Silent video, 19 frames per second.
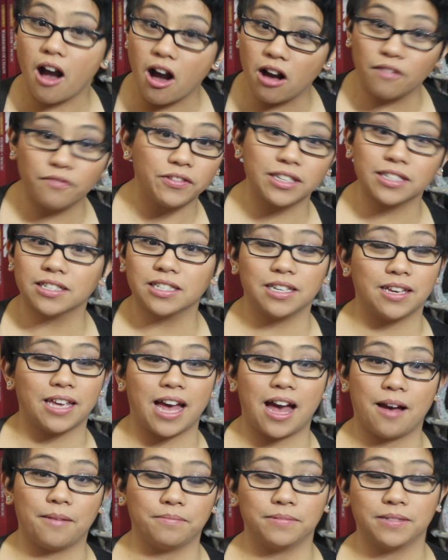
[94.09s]
obviously
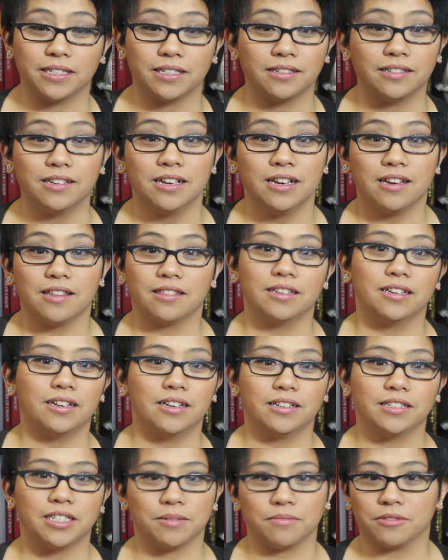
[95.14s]
captained the